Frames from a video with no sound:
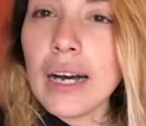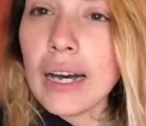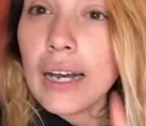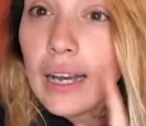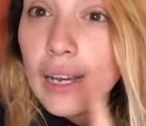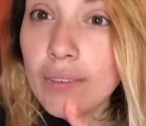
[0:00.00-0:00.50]

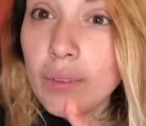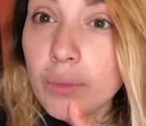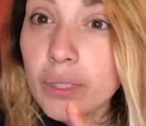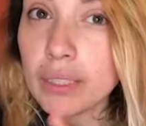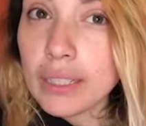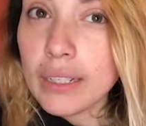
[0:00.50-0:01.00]
I haven't
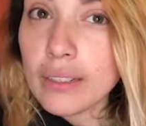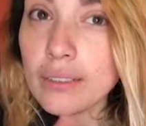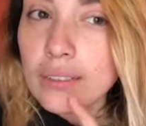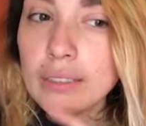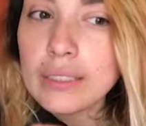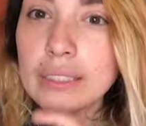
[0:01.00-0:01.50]
worked
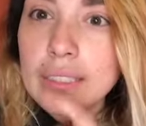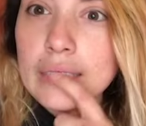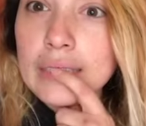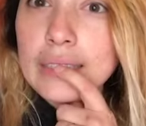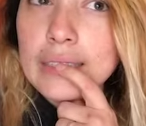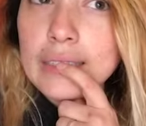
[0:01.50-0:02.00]
out,
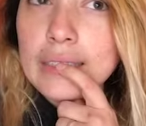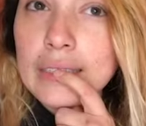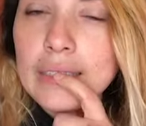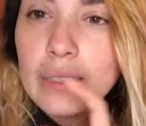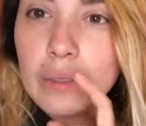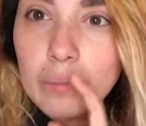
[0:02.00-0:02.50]

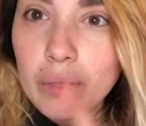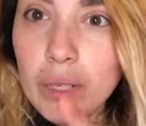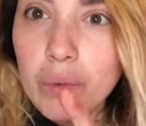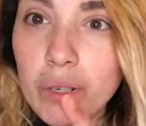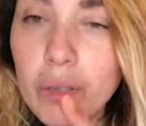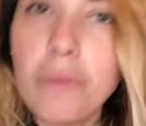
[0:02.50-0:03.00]
but
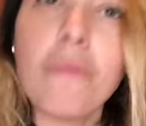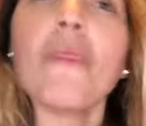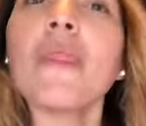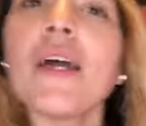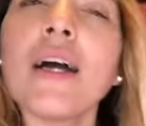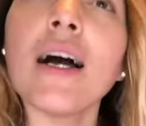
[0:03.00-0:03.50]
I will.
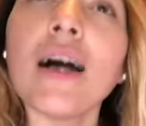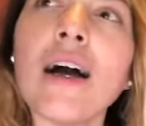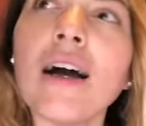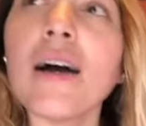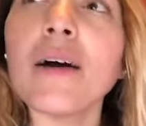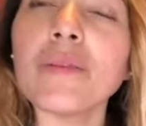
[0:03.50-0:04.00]

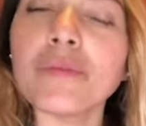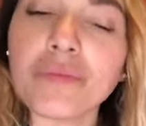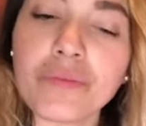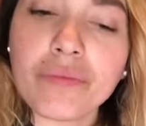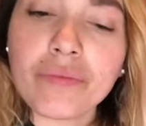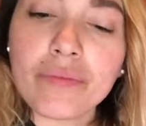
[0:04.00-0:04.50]

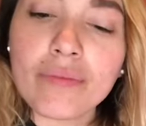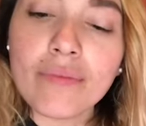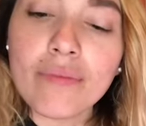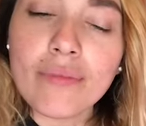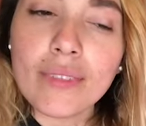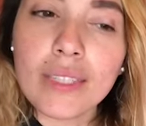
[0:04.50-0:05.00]

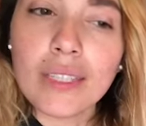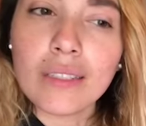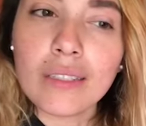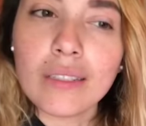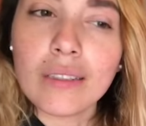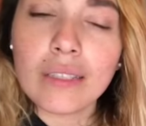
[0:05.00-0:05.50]

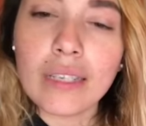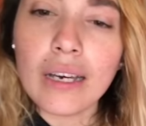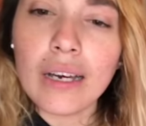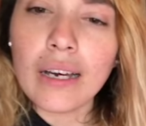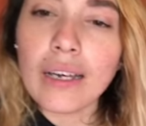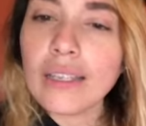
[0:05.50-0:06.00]

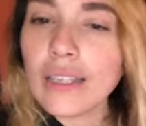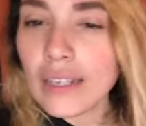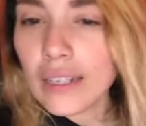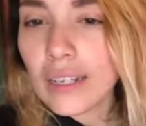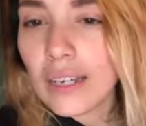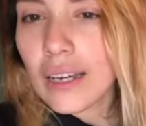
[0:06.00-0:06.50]
Yeah, and
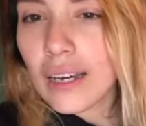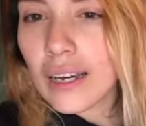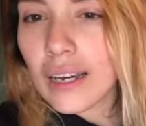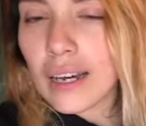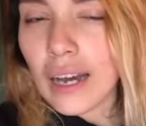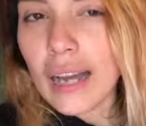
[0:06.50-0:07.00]
then
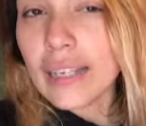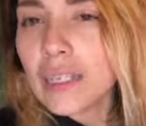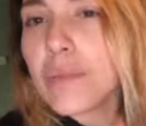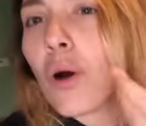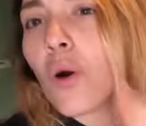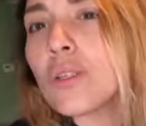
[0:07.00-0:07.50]
I
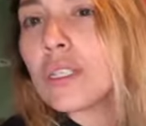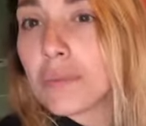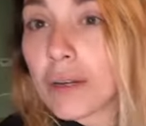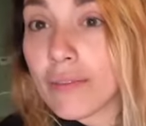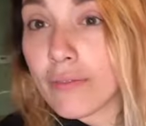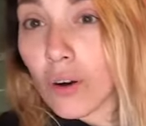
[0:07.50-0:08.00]
keep holding
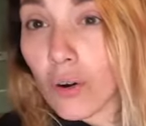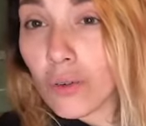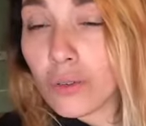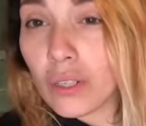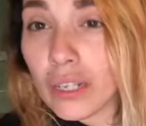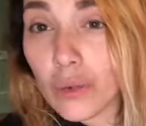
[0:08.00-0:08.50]
my
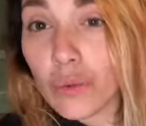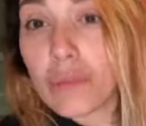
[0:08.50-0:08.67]
phone, like,